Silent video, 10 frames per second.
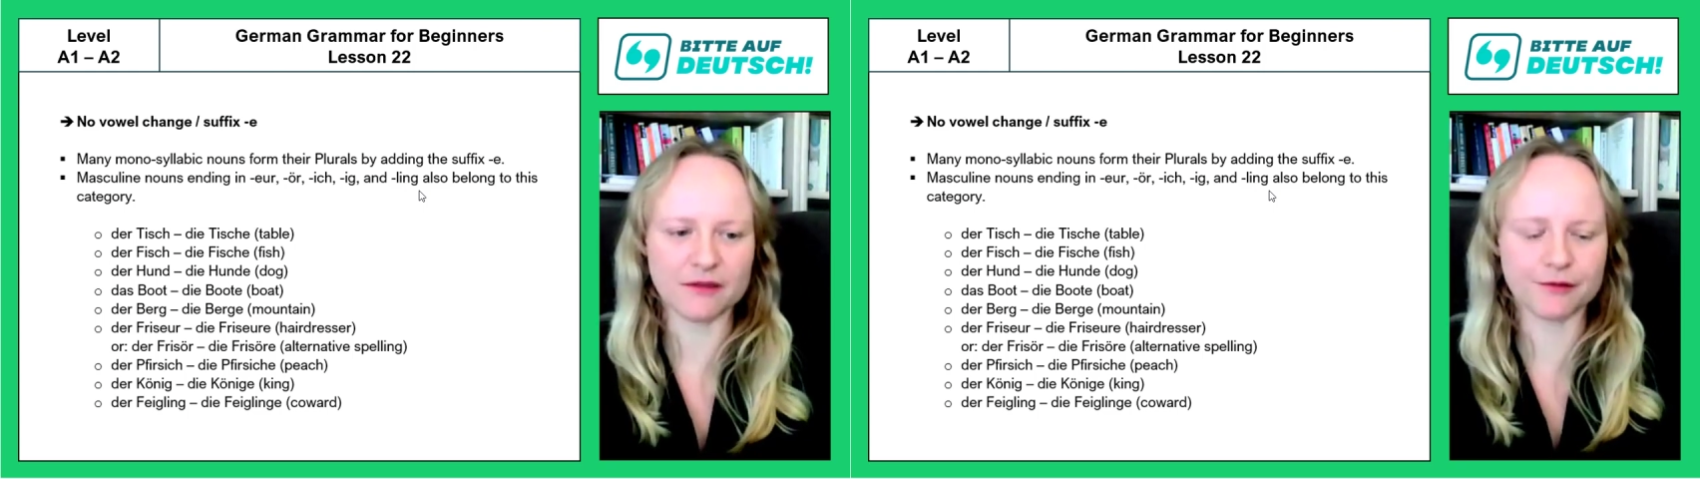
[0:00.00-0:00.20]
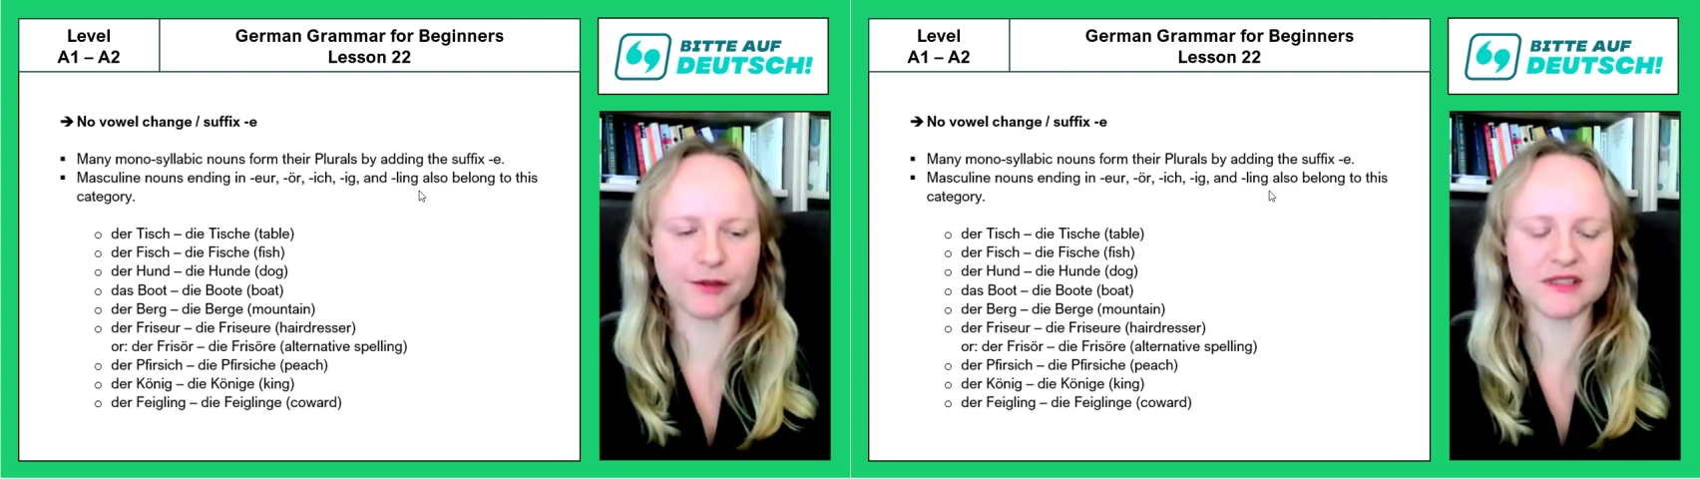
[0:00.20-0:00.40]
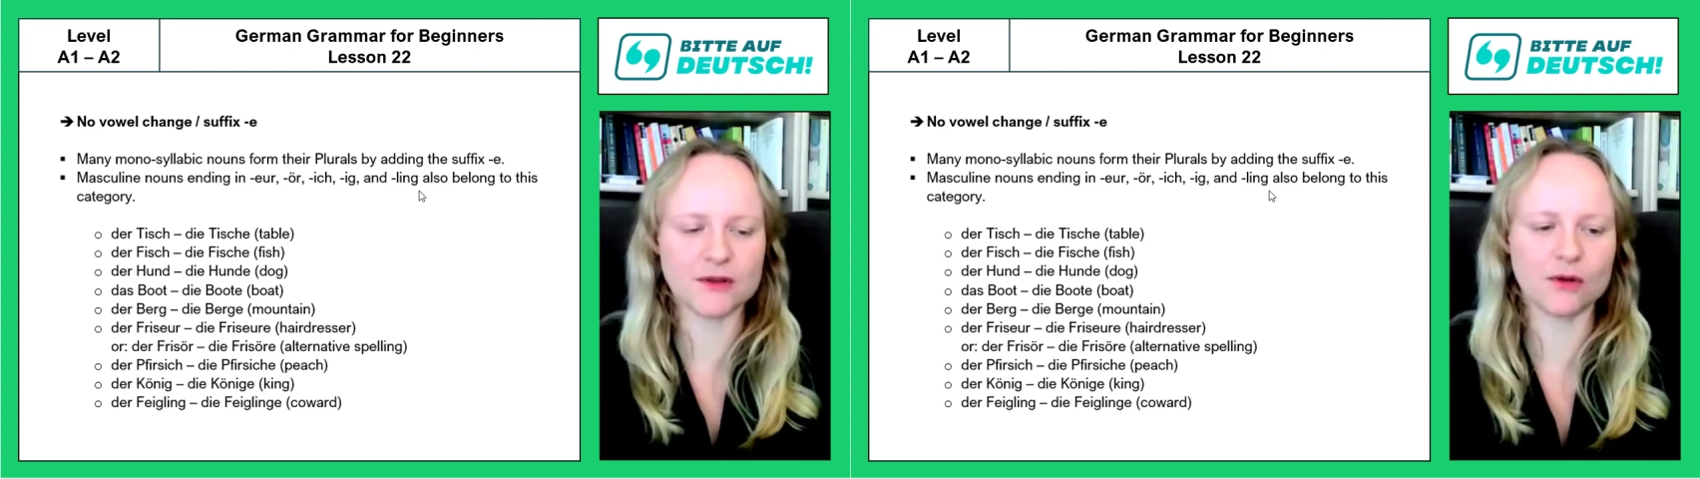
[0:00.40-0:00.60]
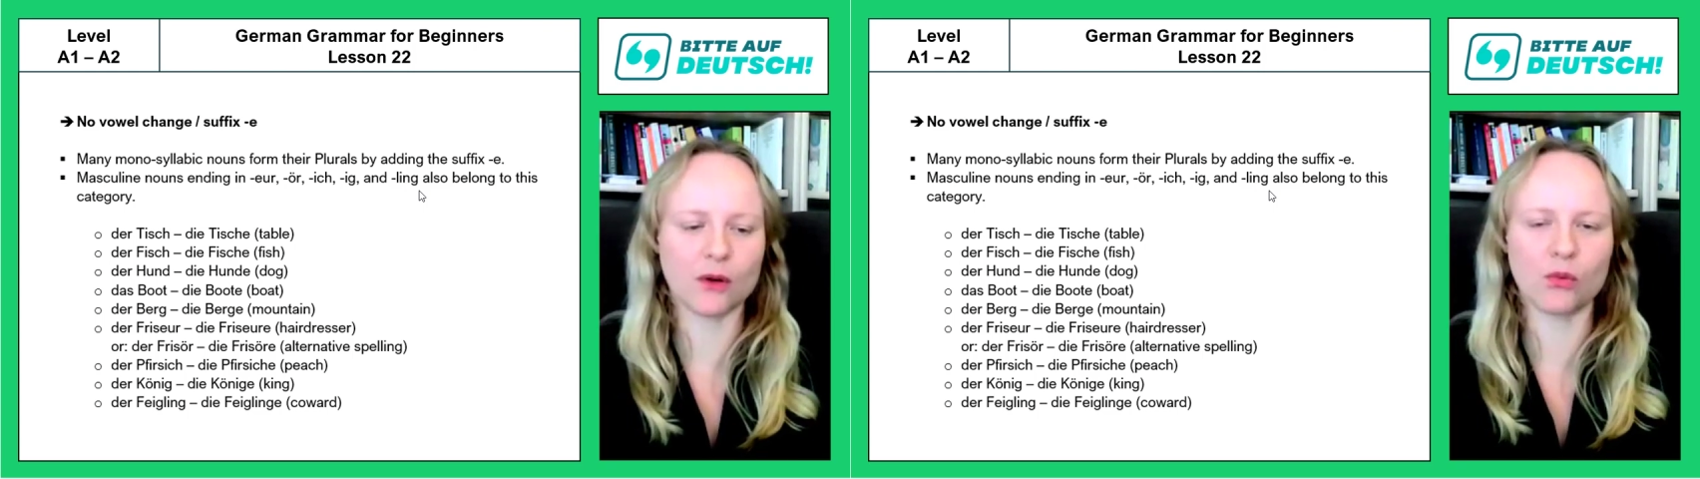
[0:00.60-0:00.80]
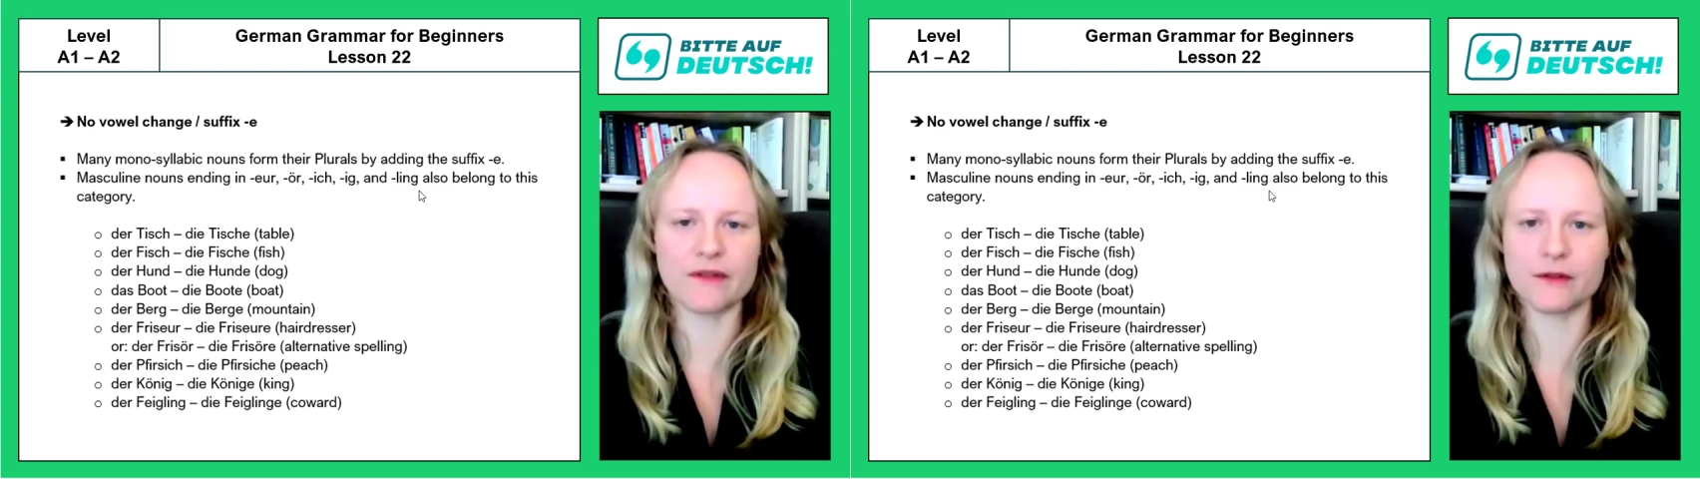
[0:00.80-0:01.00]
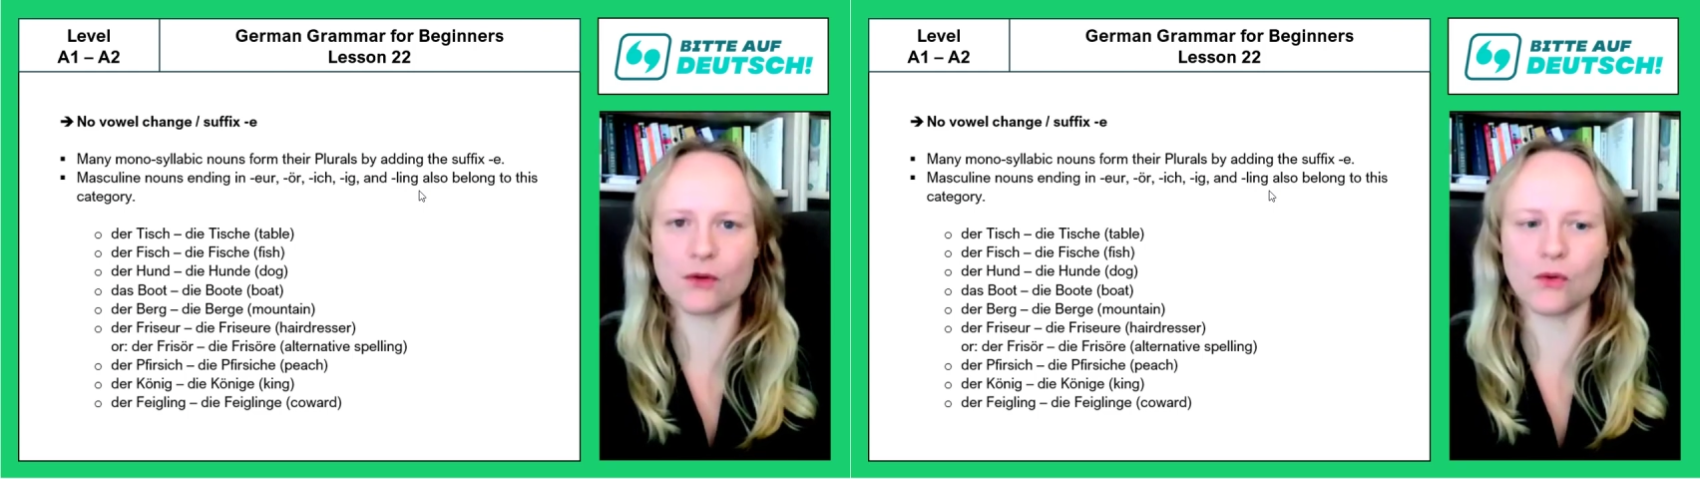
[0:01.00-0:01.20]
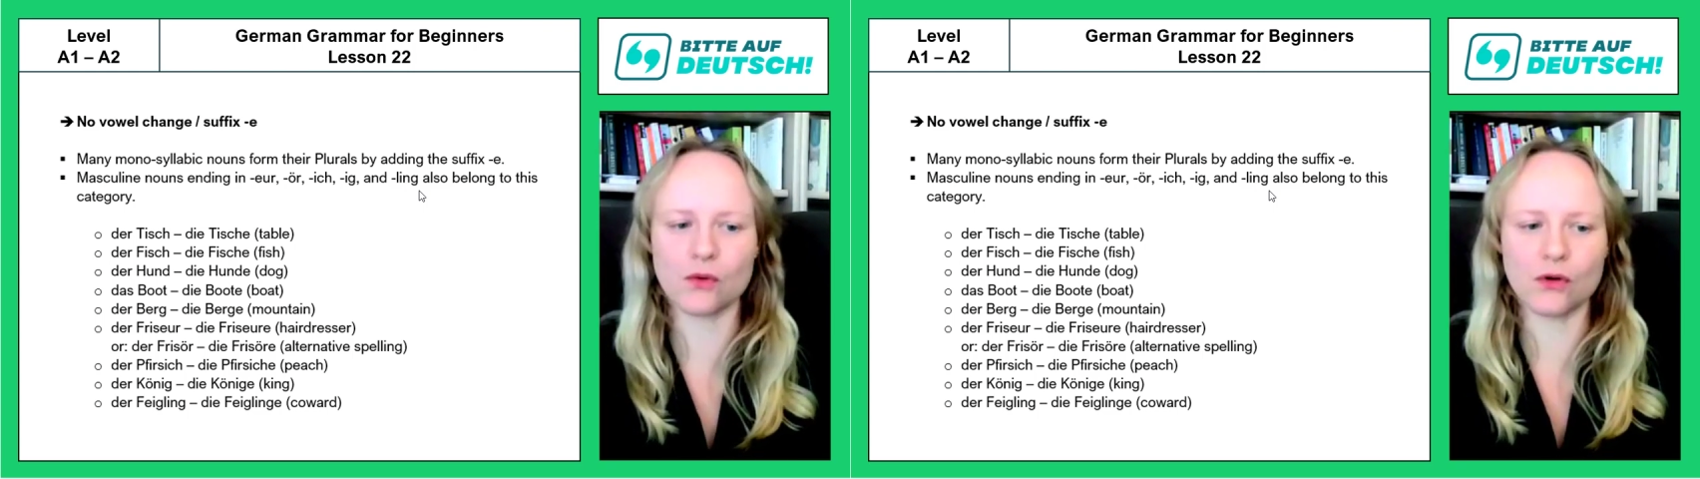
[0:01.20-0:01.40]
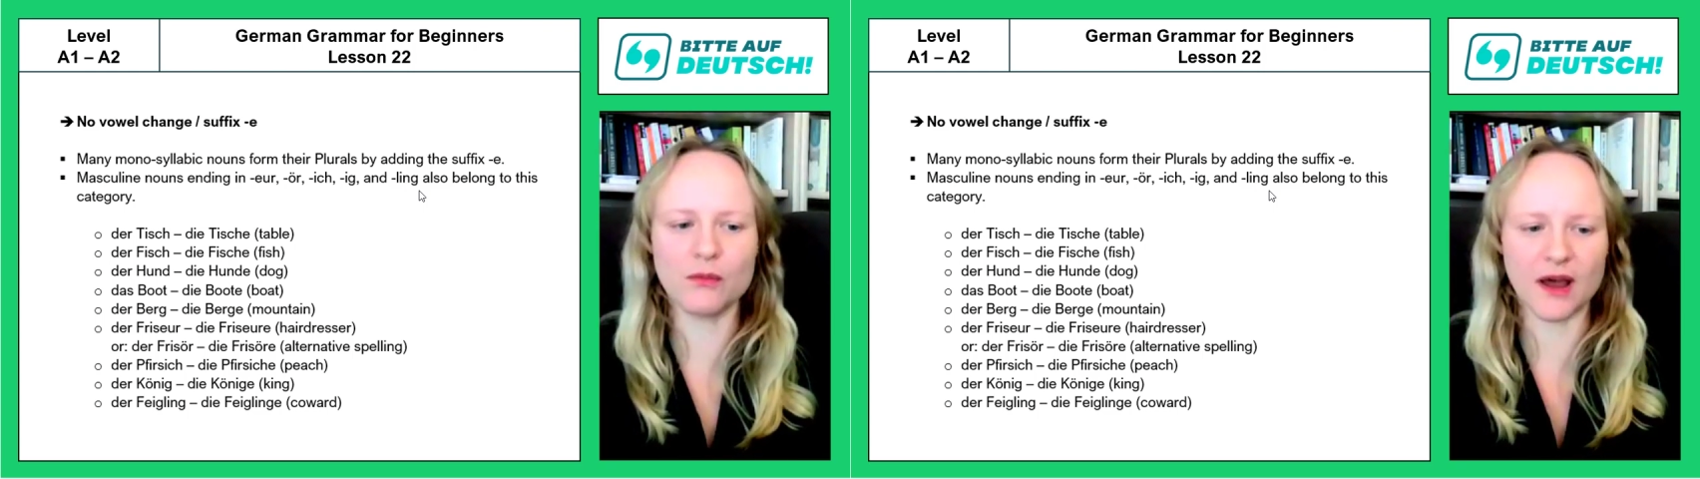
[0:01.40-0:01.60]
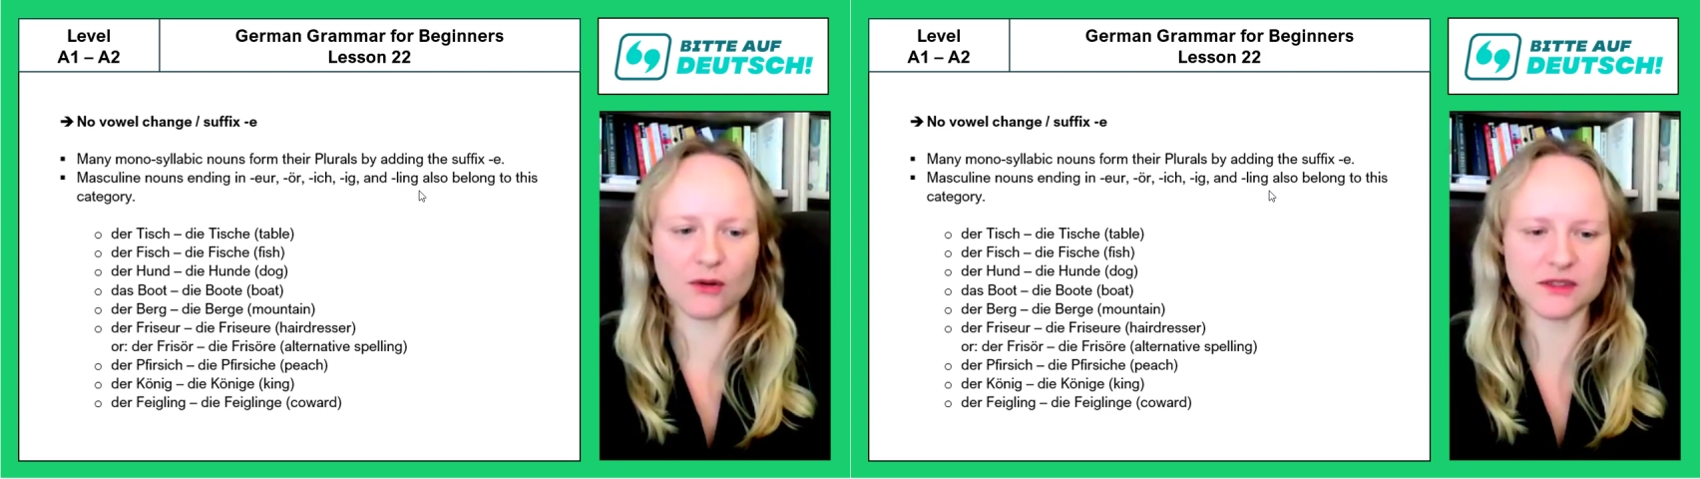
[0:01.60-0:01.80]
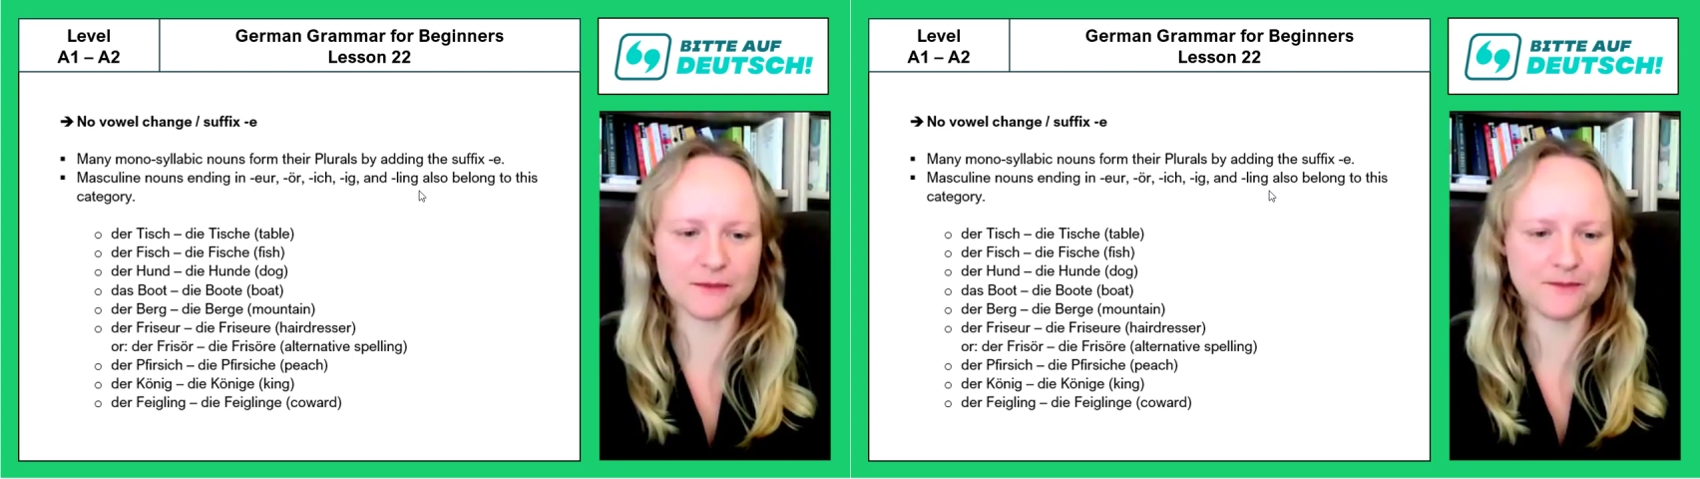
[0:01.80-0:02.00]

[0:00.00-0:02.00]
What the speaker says: Friseur with O umlaut.